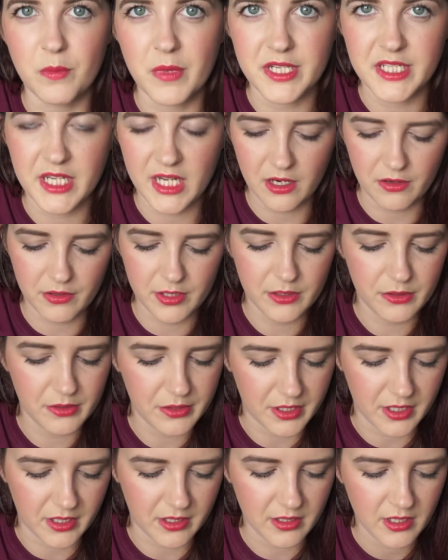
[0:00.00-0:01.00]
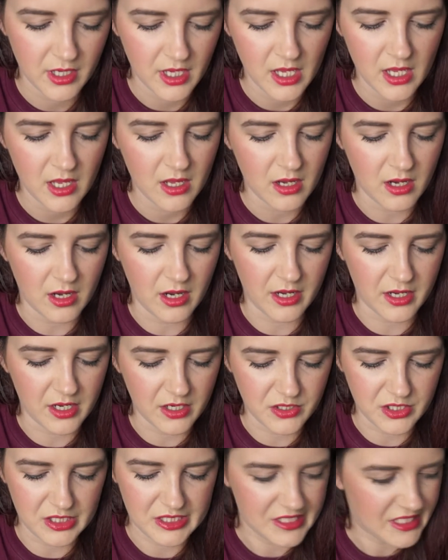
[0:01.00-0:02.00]
material that I
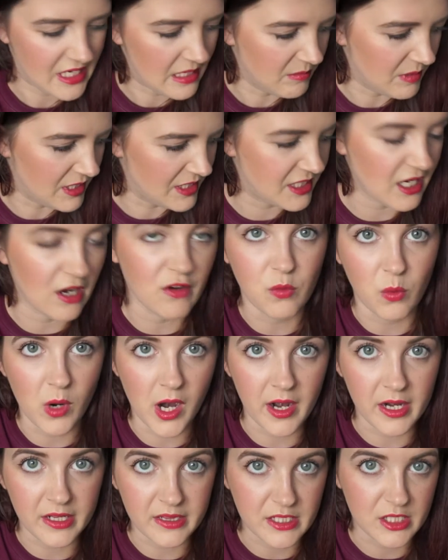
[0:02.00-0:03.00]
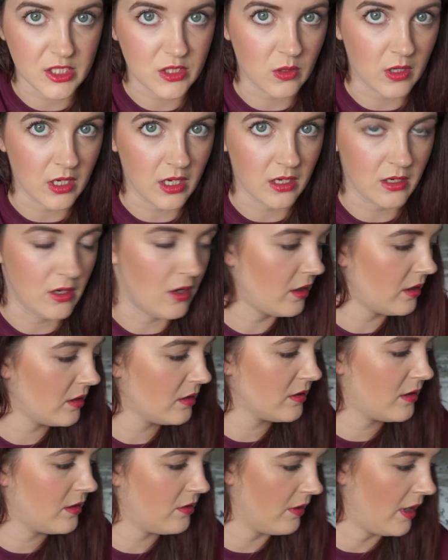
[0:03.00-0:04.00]
can just see myself wearing this quite a
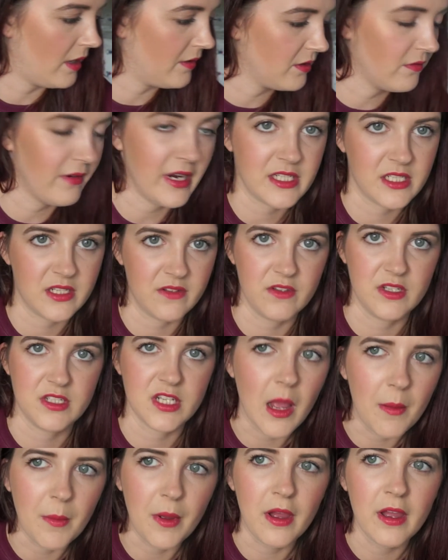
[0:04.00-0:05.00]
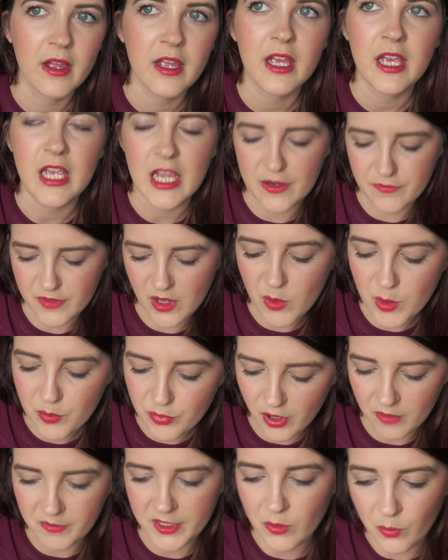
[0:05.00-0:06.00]
lot throughout the rest of the summer, even though we
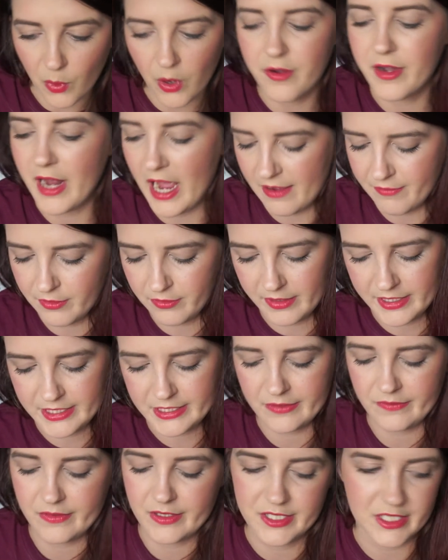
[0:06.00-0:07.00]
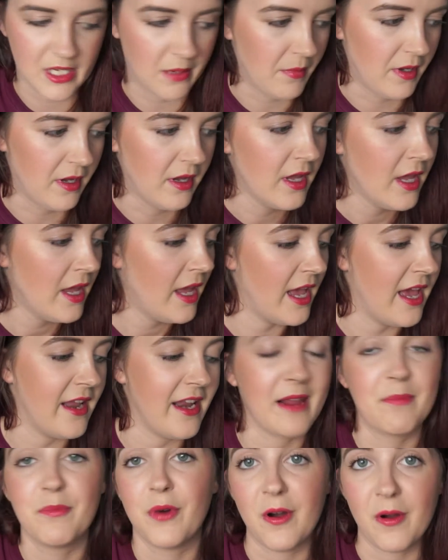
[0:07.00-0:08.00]
probably won't have a rest of the summer,
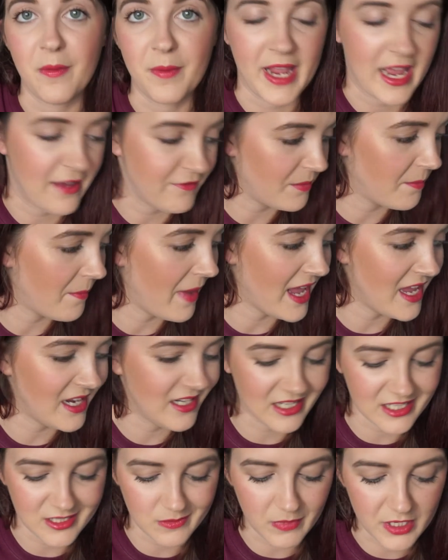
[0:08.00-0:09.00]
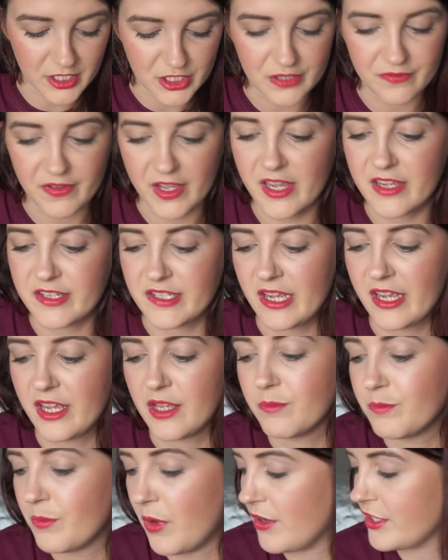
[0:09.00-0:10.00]
and I probably haven't made as much of it as I
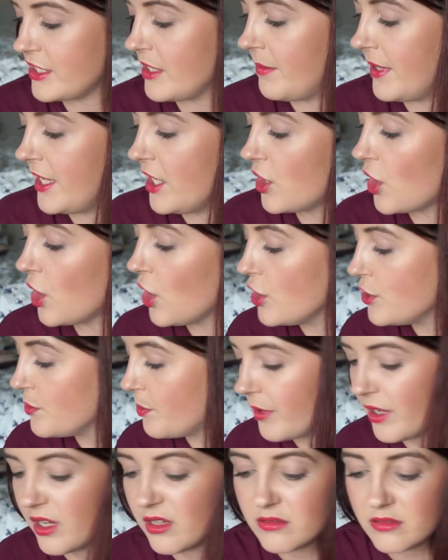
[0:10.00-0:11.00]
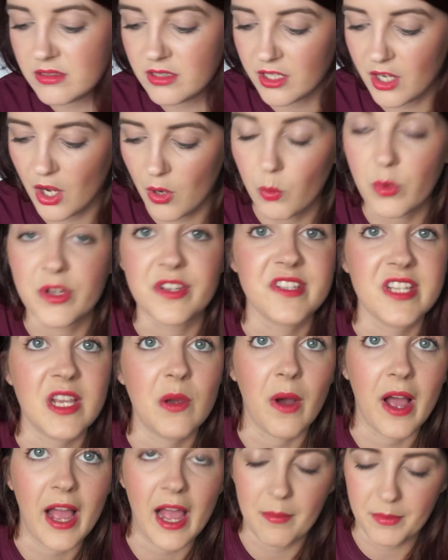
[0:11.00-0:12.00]
possibly could, but you know, we'll
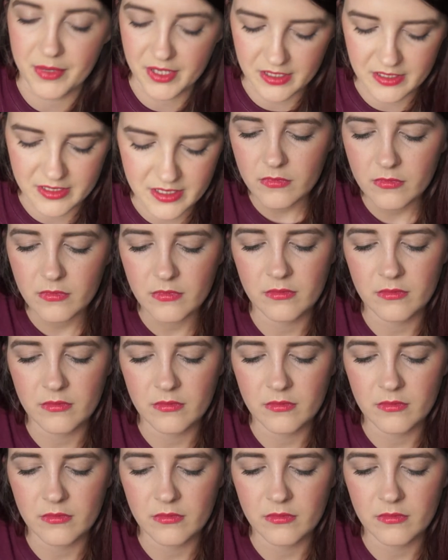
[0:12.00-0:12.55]
see what happens.